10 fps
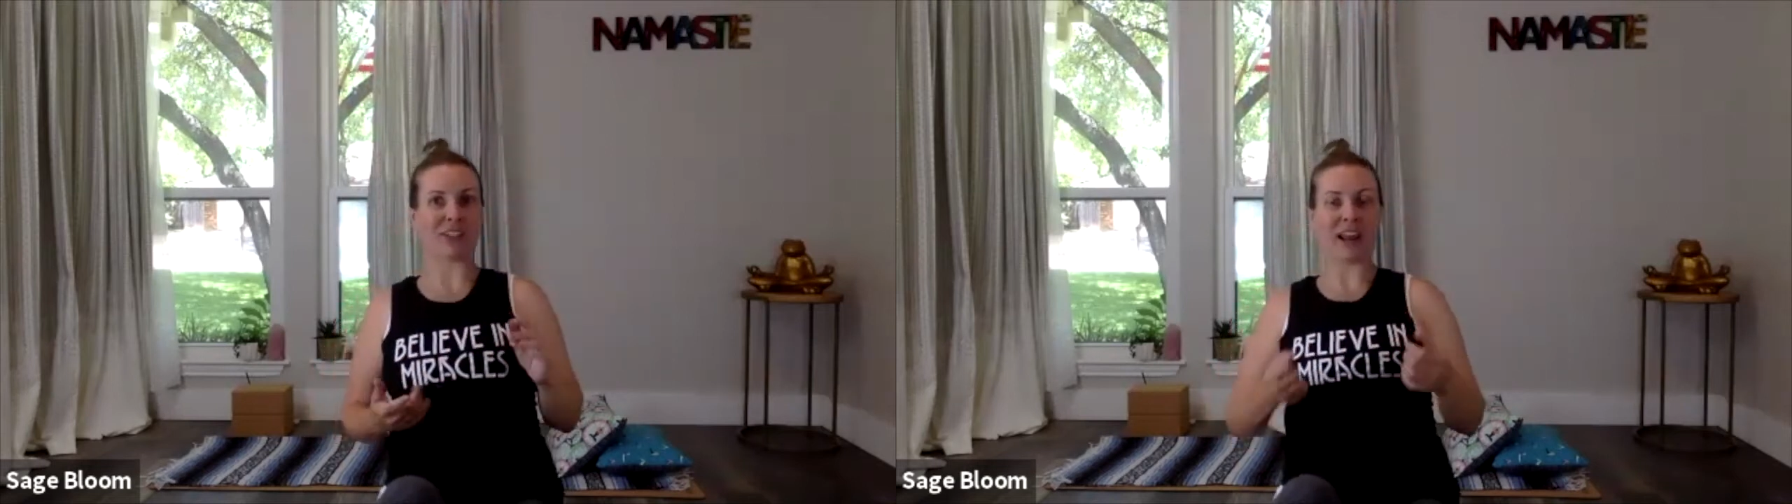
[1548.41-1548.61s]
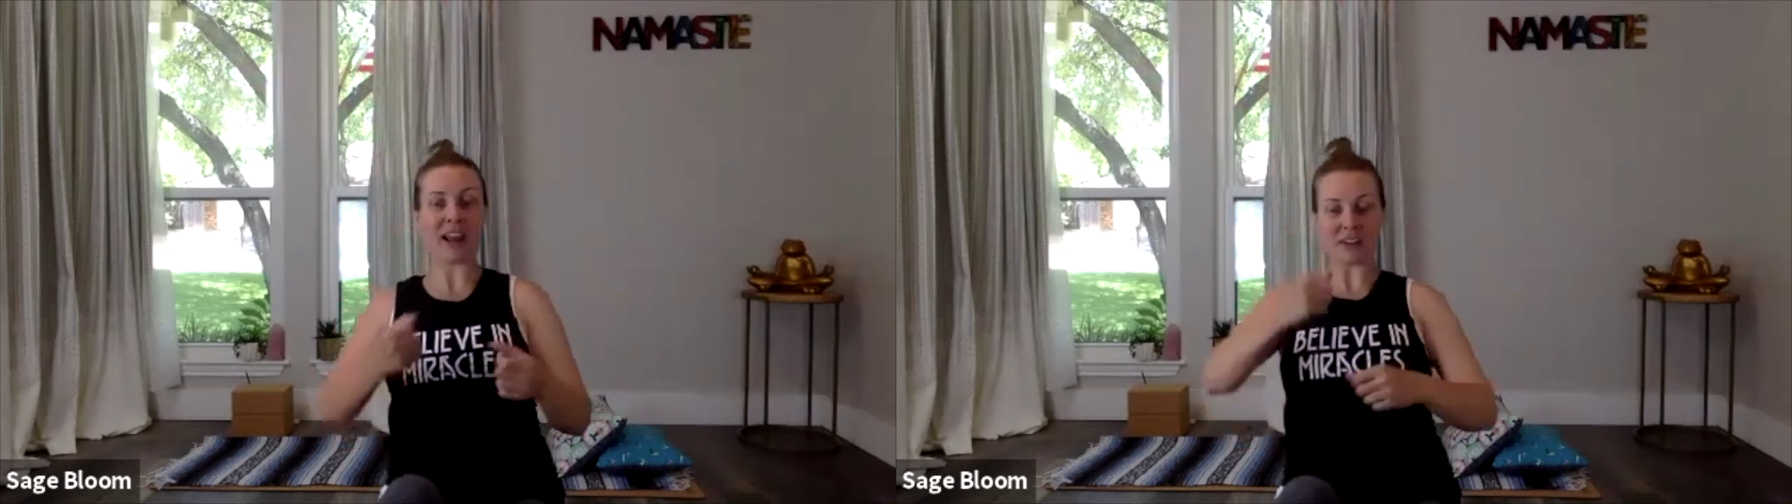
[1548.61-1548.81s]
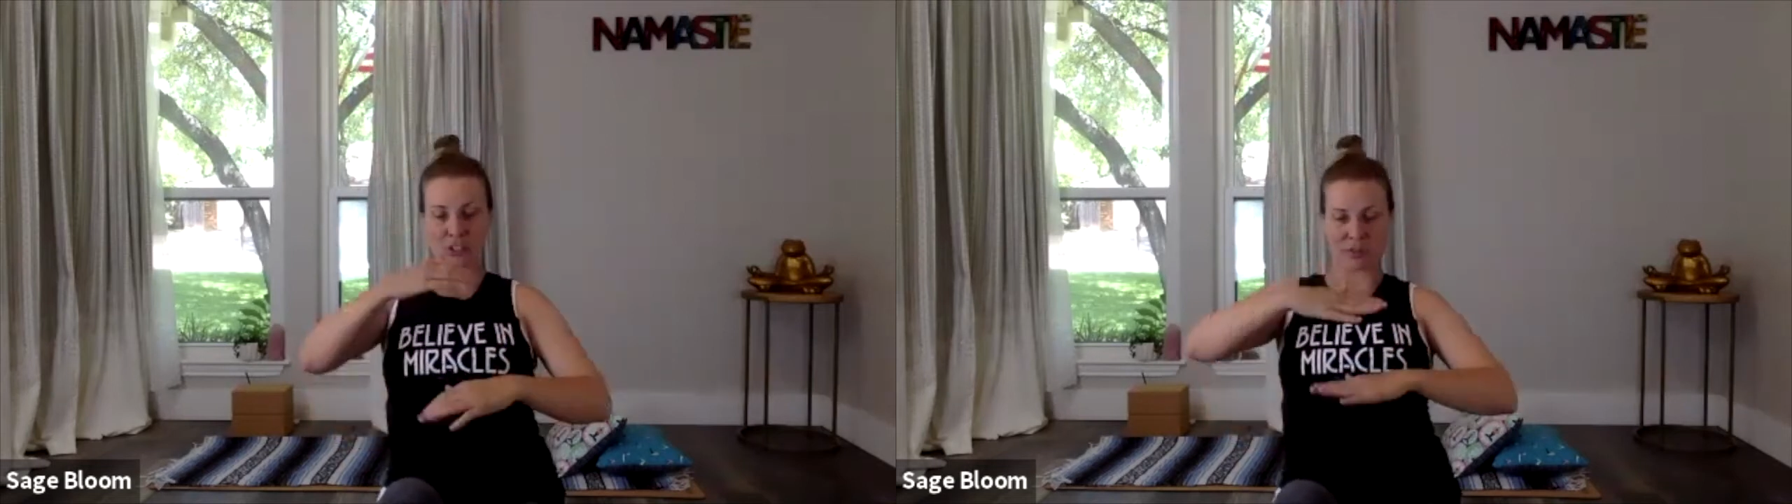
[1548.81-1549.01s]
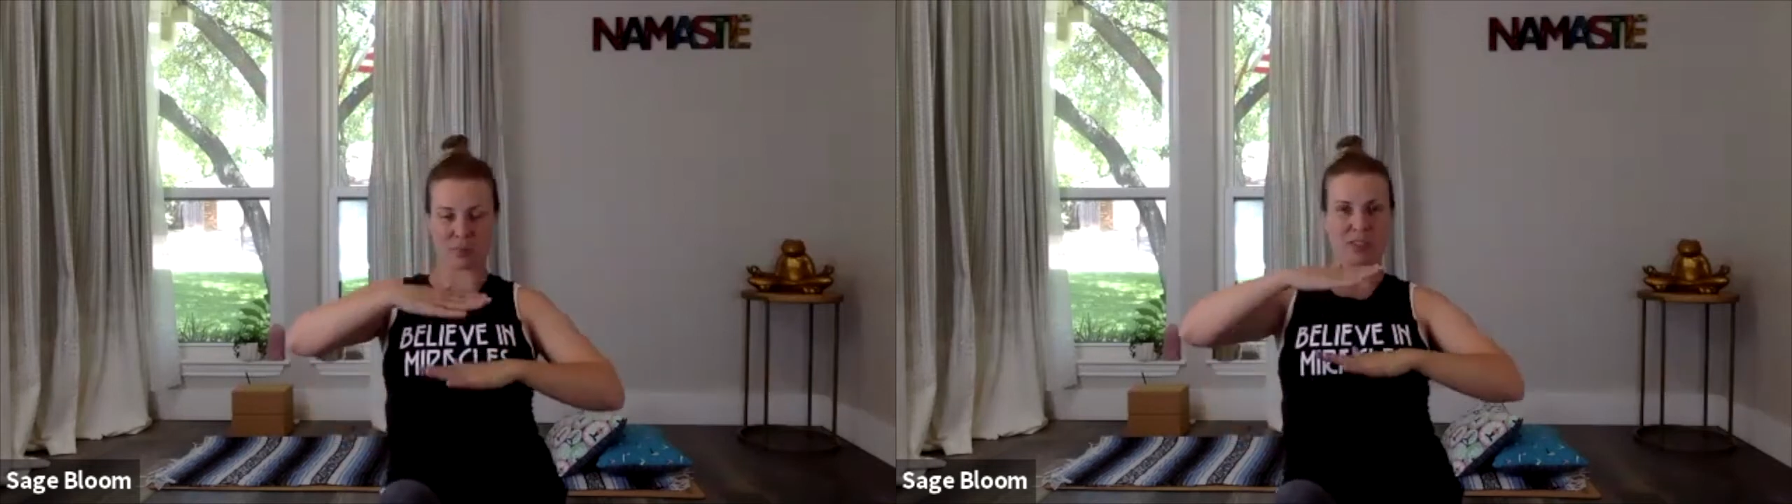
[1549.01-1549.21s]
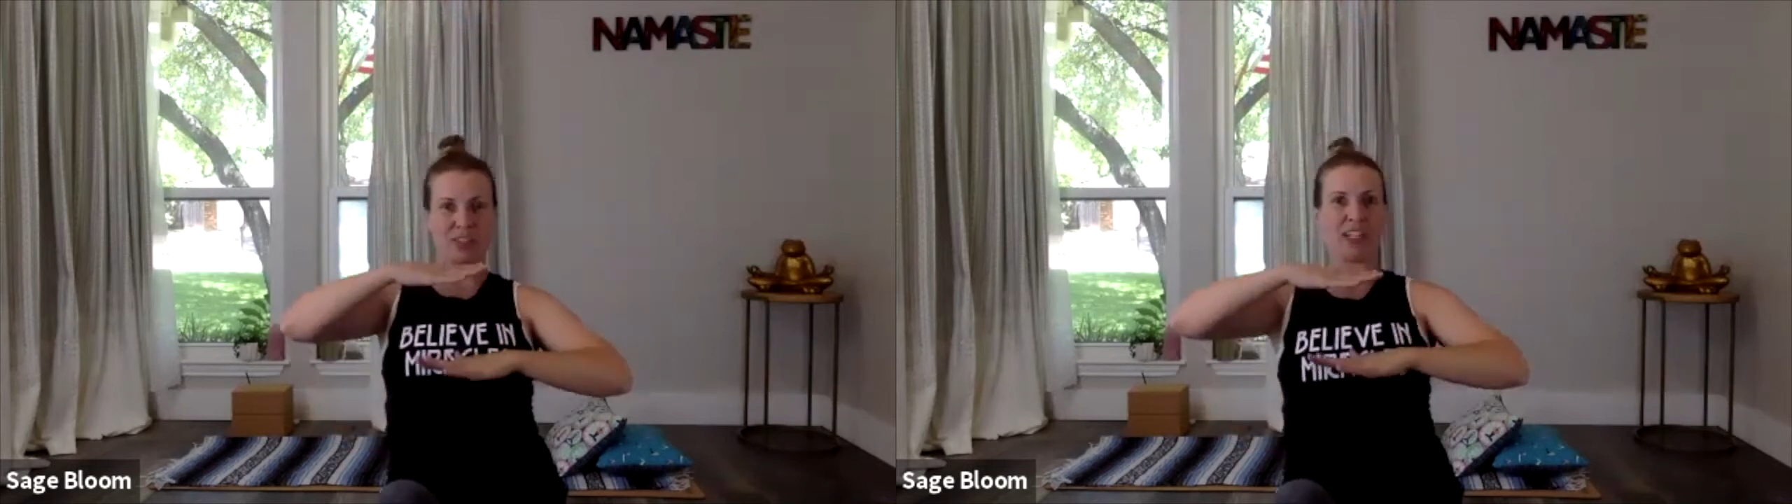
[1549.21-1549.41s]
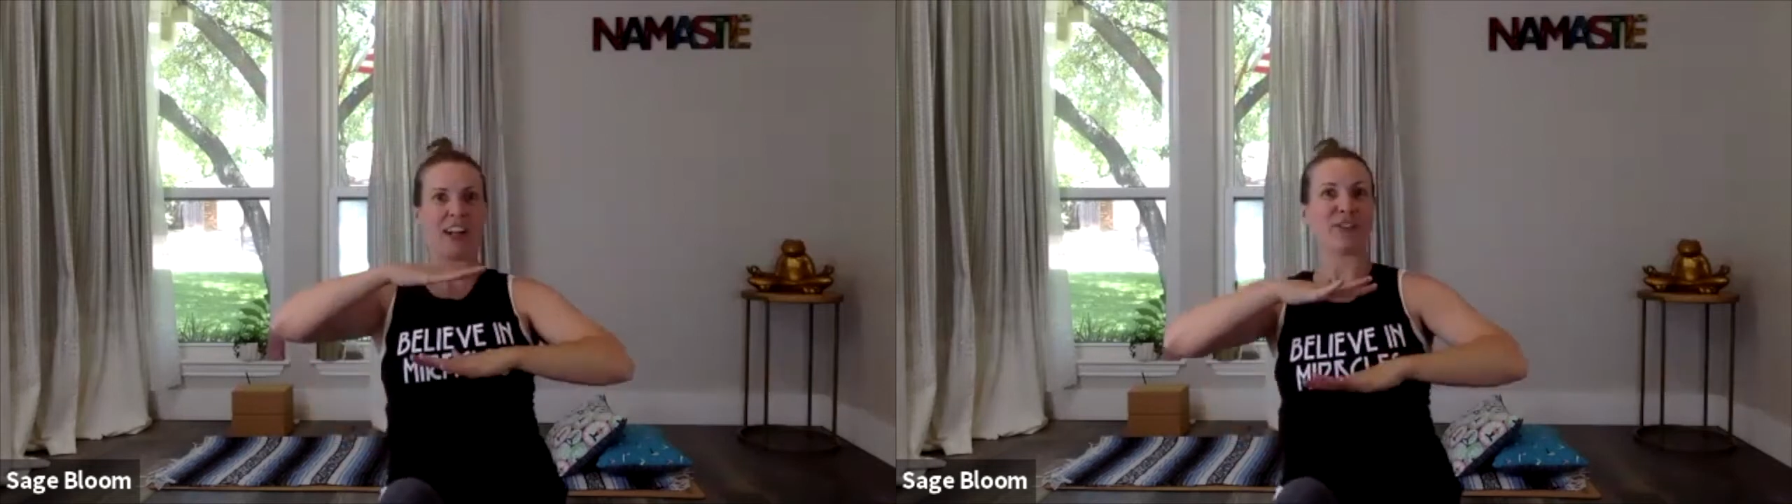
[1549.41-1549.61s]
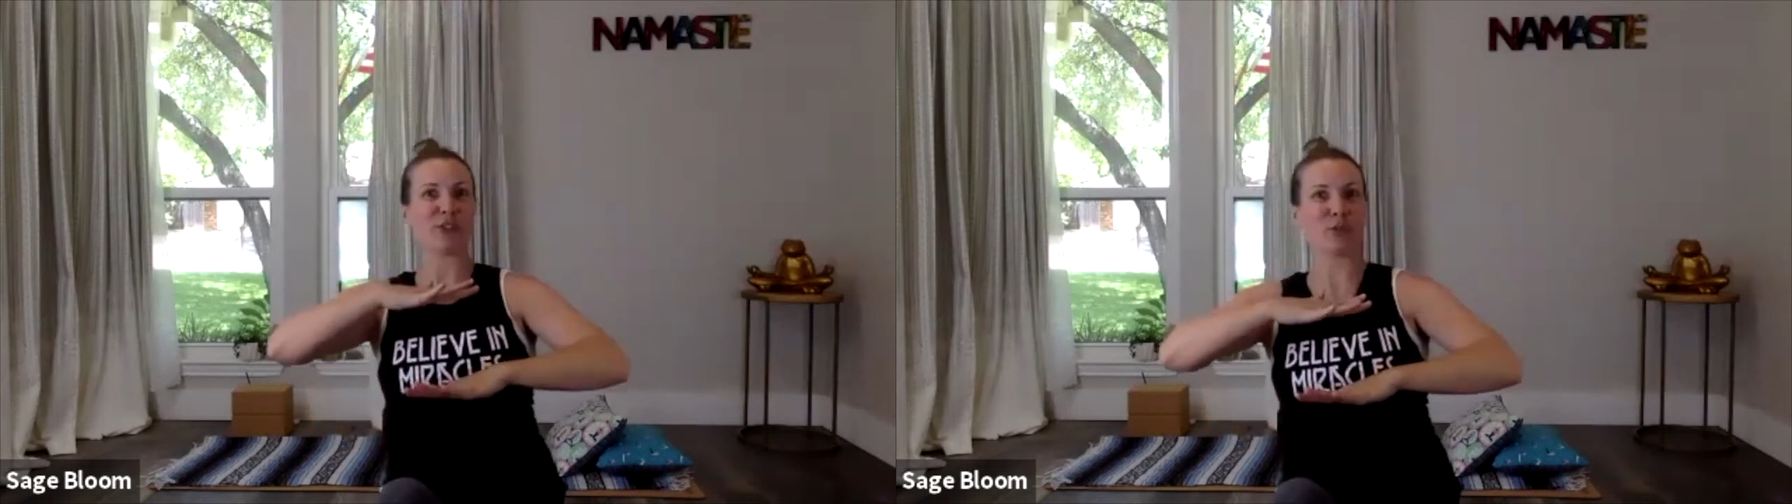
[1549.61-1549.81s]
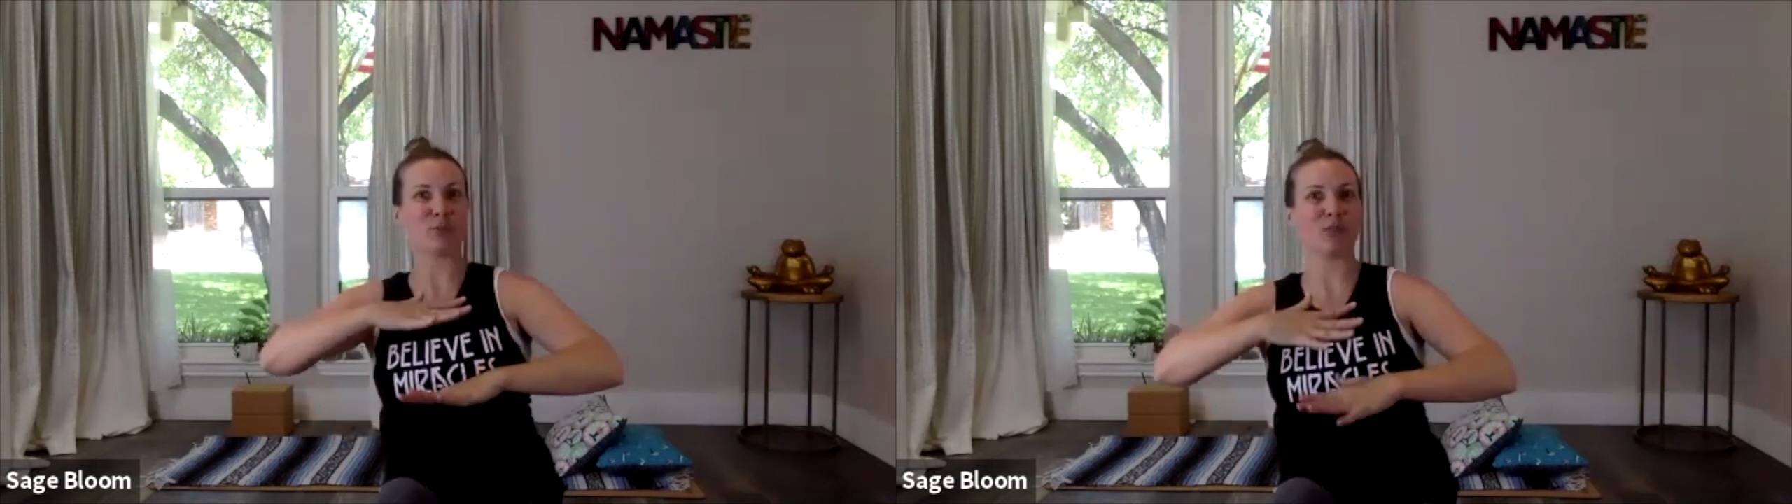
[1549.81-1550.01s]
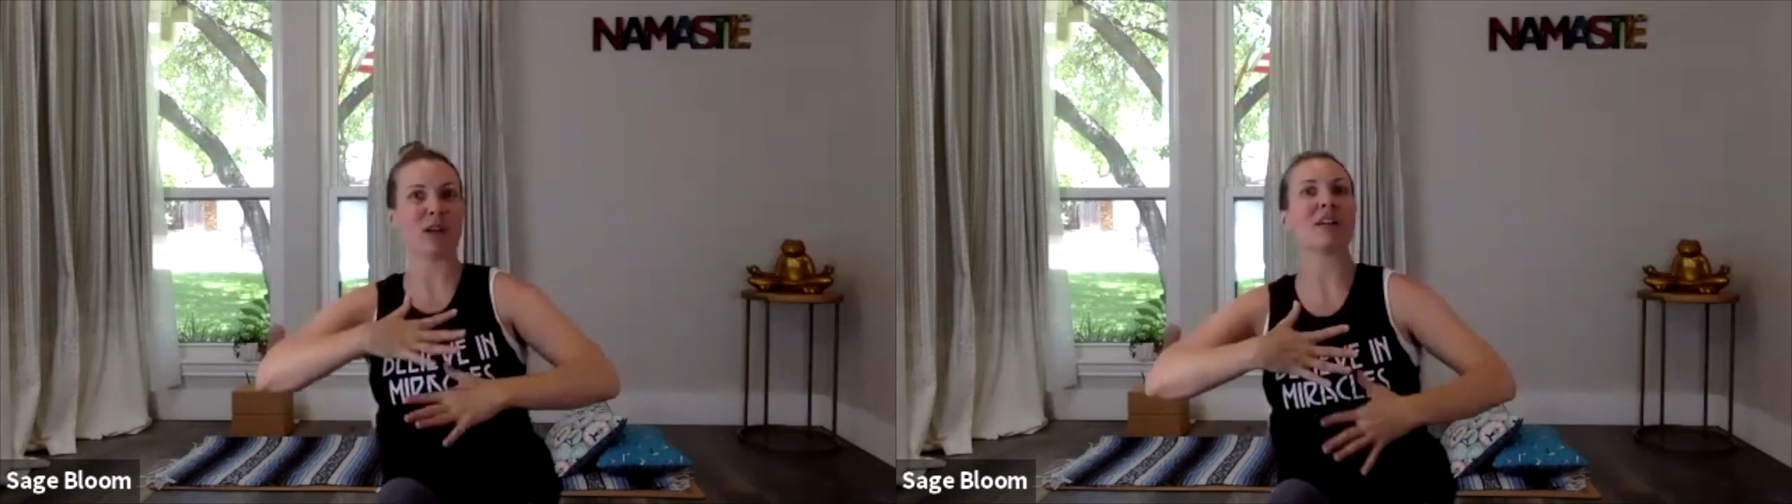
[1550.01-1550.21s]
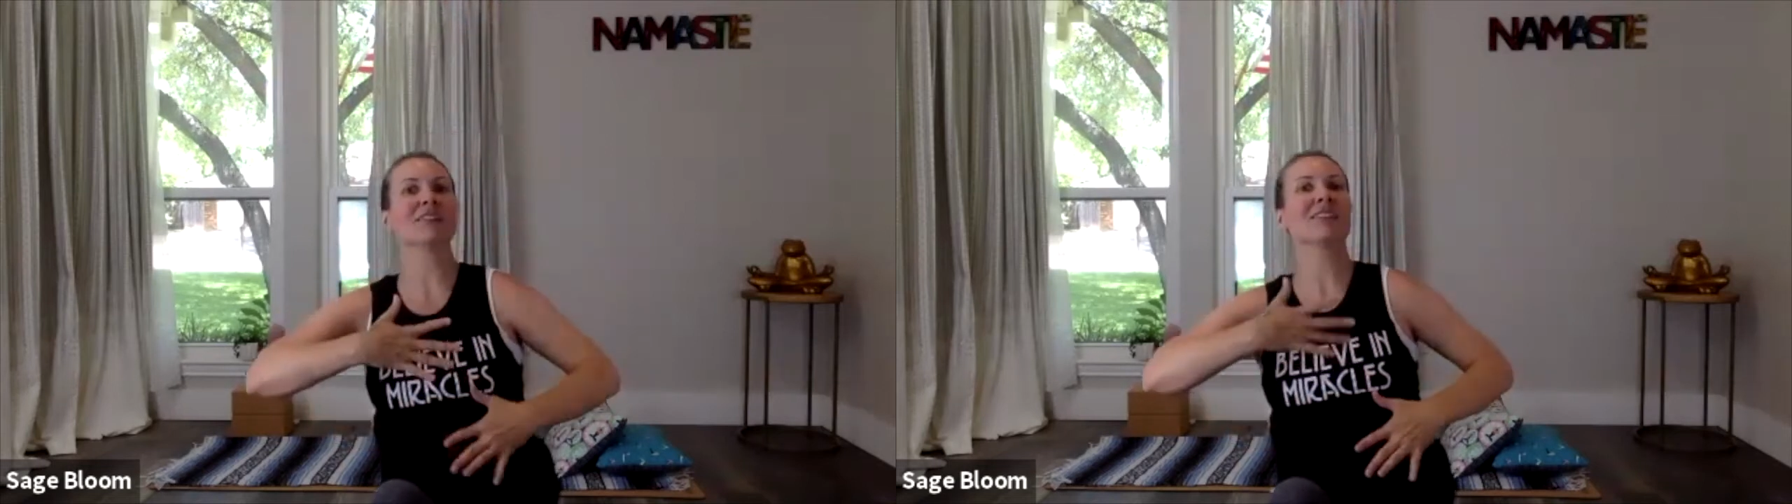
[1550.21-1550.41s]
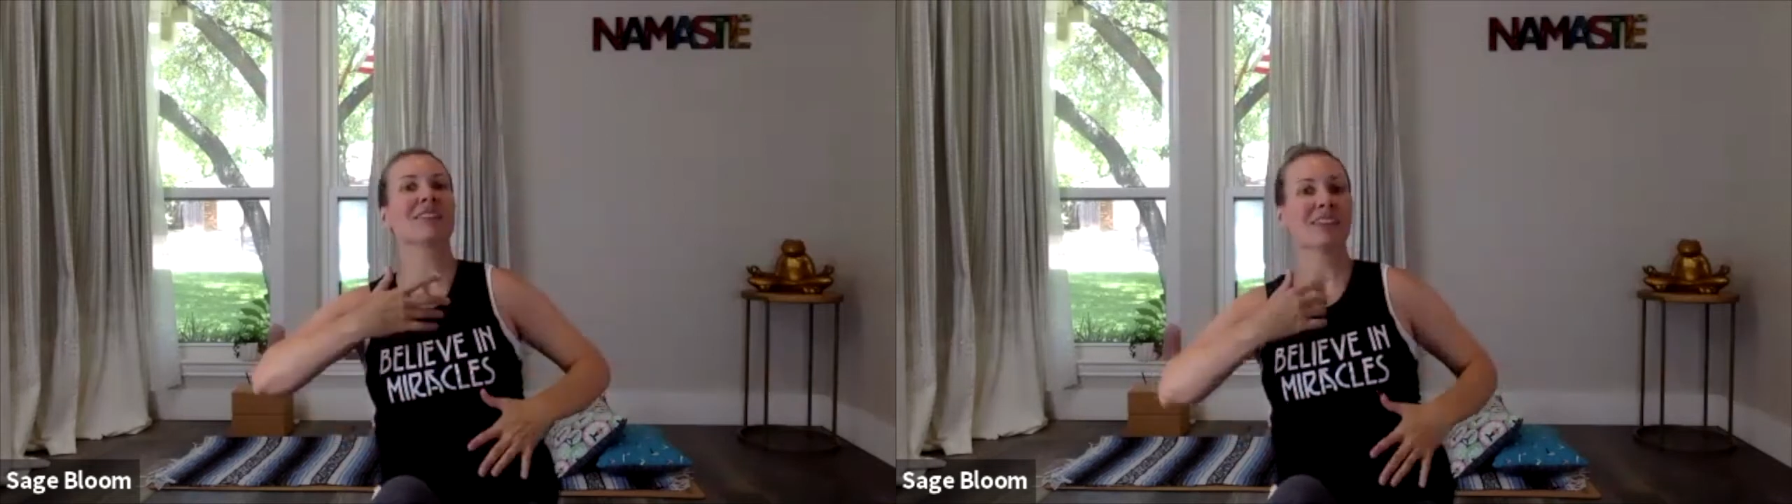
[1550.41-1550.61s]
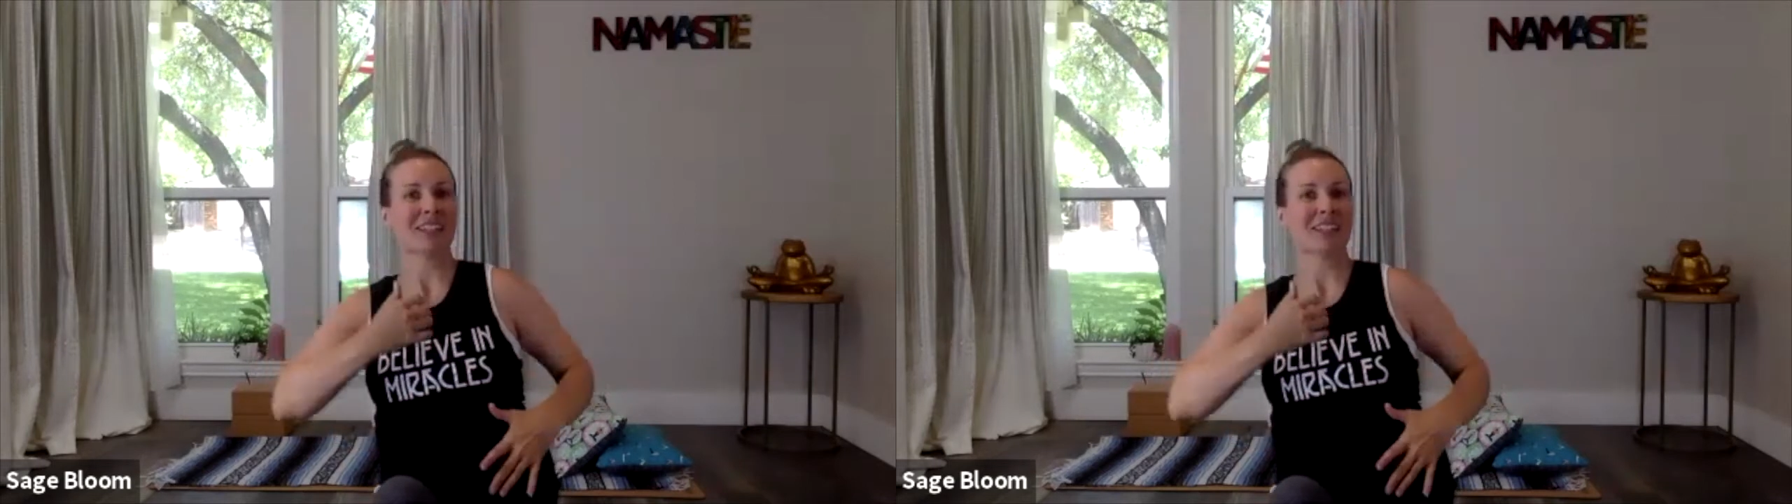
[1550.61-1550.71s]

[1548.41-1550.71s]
I actually am sitting on 2 blocks.